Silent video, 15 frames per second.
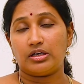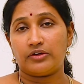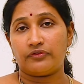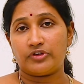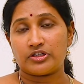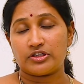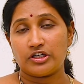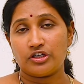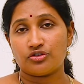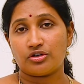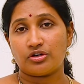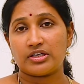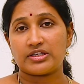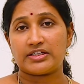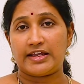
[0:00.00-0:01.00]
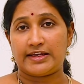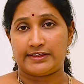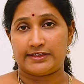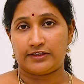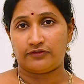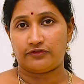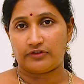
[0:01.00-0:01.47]
if the seizure is
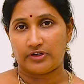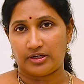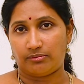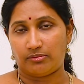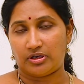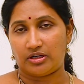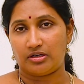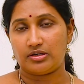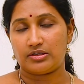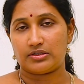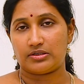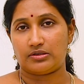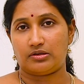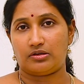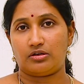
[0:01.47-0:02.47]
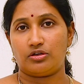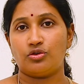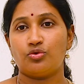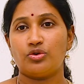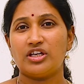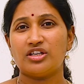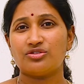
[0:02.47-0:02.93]
less than 5 minutes,
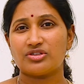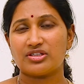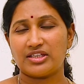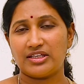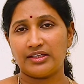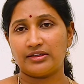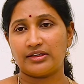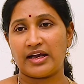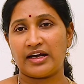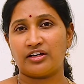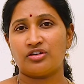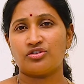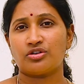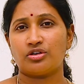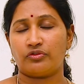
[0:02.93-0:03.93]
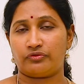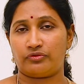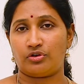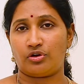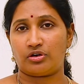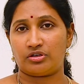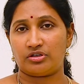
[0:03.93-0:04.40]
you need to seek the attention
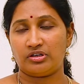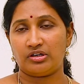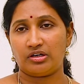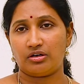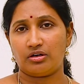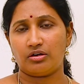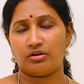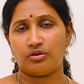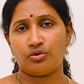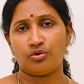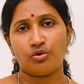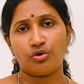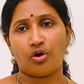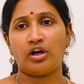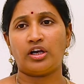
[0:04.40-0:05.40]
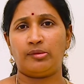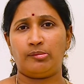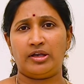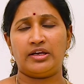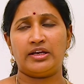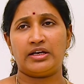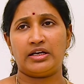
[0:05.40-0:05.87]
of doctor, though not
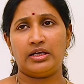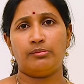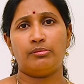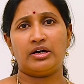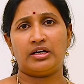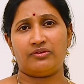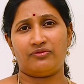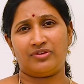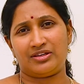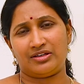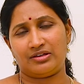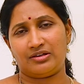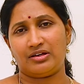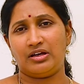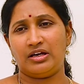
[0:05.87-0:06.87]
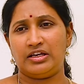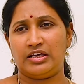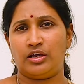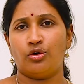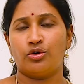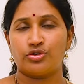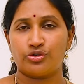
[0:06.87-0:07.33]
immediately, but within a
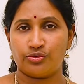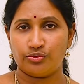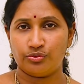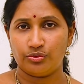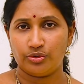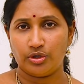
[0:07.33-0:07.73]
day or two.